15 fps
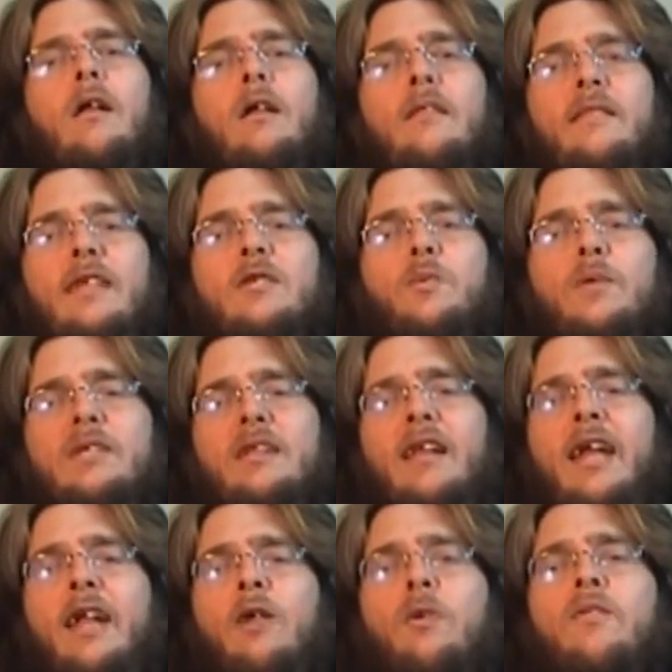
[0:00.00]
This was an
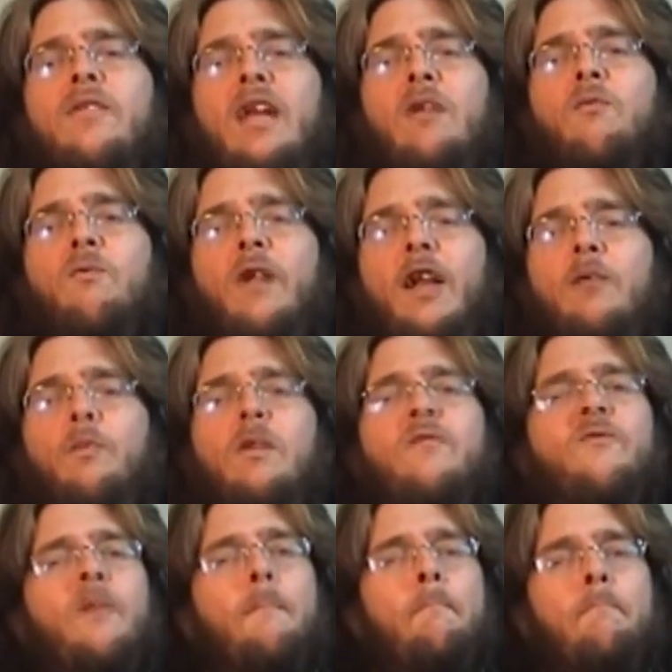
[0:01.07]
angle they ran with
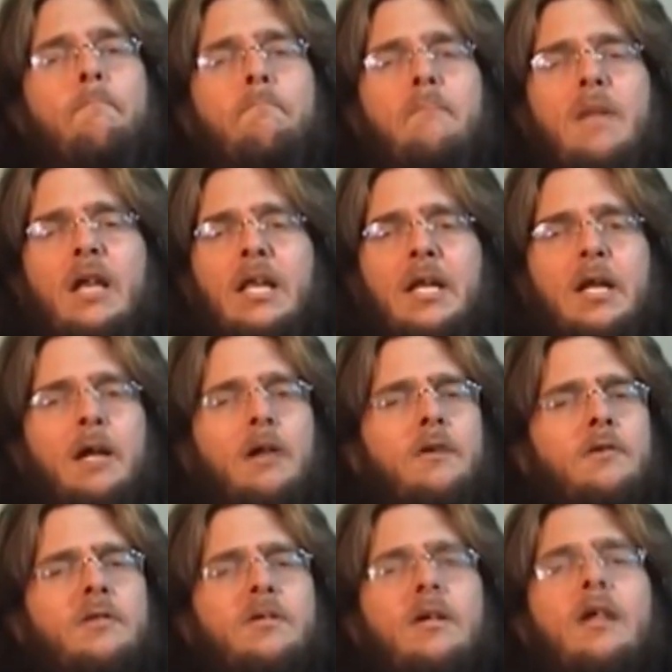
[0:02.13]
for many
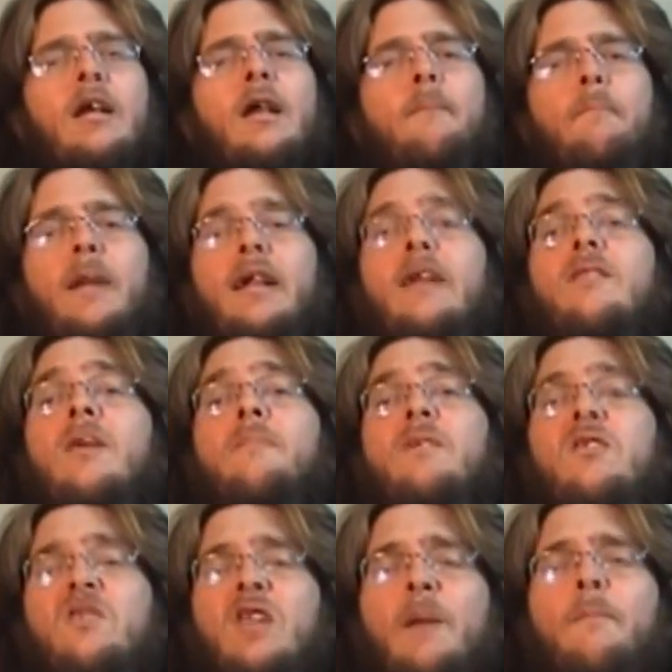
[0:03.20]
years, making them the
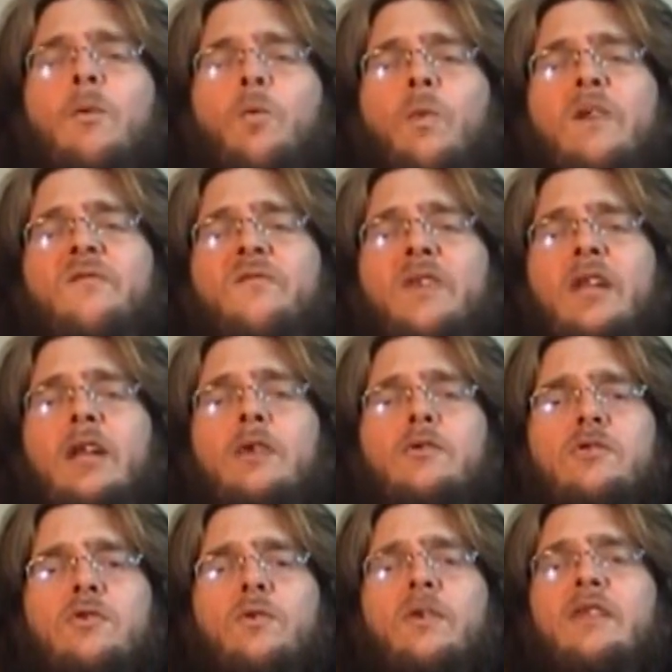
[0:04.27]
#1 video
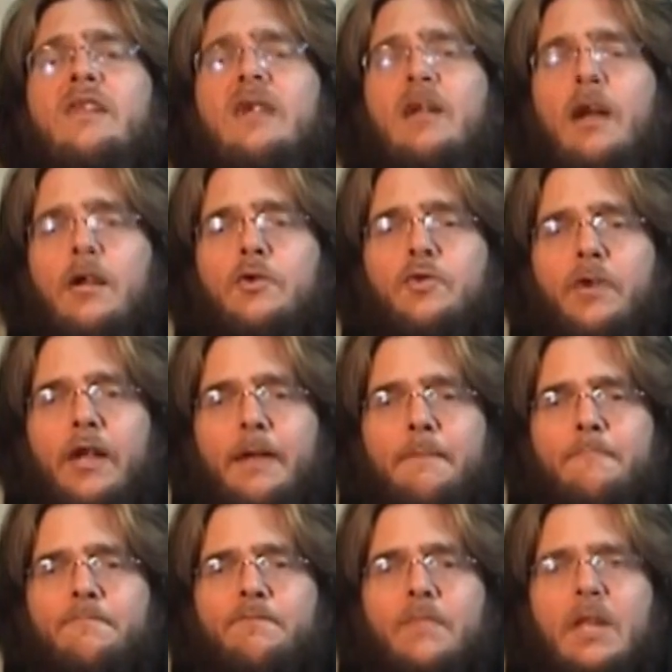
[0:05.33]
store in the country.
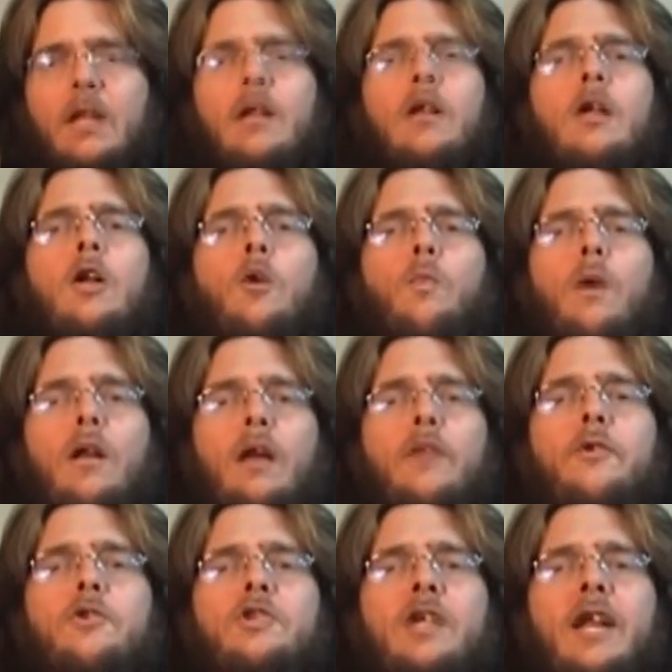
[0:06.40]
While other
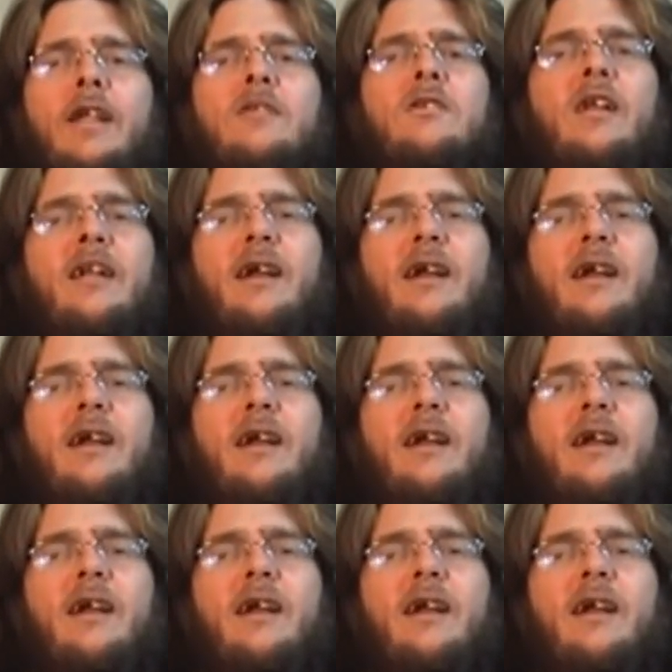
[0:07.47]
chains like